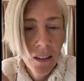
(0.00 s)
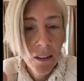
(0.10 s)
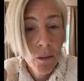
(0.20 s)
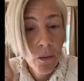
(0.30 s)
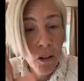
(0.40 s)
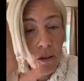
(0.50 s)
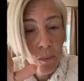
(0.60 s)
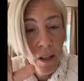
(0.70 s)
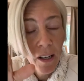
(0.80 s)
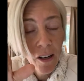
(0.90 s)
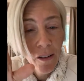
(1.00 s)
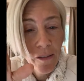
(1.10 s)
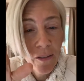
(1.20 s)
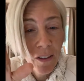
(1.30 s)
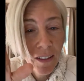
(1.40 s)
The first way
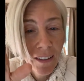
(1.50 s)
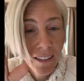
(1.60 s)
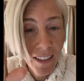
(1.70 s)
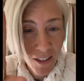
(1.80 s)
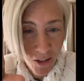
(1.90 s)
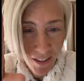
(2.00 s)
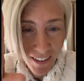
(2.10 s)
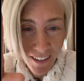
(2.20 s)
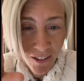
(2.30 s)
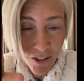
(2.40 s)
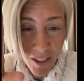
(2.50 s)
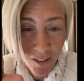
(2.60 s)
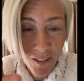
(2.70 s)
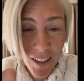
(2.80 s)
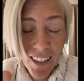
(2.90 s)
of touching is
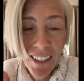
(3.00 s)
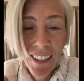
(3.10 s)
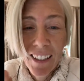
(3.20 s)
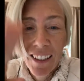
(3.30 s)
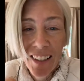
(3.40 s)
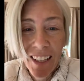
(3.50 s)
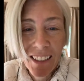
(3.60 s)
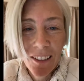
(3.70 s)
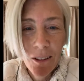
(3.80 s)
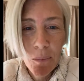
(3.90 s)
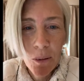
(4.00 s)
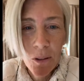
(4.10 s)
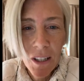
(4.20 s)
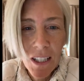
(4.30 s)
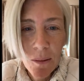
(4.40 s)
generally connected with
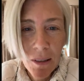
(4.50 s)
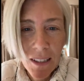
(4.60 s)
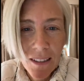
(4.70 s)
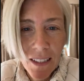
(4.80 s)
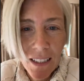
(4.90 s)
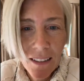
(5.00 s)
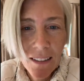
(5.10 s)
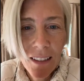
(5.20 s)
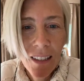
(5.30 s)
procreation-based sex.